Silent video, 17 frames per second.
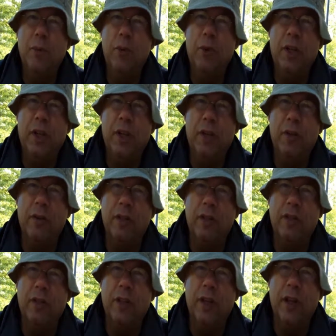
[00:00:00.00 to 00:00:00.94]
put a gear
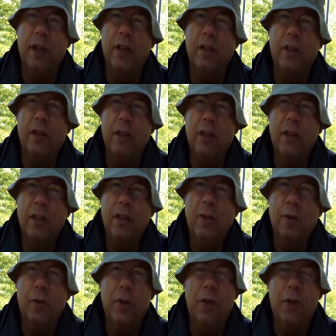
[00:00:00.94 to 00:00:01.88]
list together.
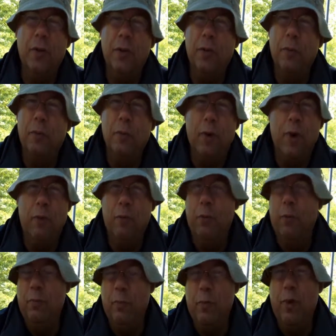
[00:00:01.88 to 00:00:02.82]
We do what